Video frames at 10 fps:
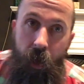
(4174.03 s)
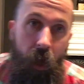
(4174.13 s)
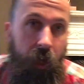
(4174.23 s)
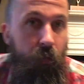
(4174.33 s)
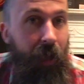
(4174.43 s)

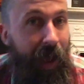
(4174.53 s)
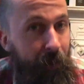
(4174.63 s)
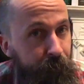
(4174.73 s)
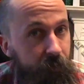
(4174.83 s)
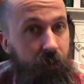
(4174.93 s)
I would
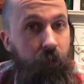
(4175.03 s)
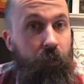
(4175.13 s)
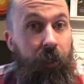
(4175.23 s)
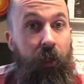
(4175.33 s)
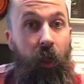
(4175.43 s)

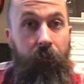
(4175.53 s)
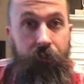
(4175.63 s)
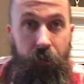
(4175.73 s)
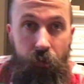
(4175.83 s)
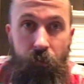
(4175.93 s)
absolutely love
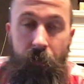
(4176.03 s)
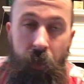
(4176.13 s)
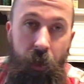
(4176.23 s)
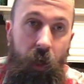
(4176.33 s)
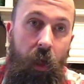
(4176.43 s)
to.
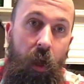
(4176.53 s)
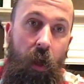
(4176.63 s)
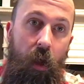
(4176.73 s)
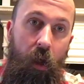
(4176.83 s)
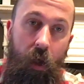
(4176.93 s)

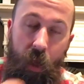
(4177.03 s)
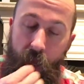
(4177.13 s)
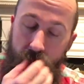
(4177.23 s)
Time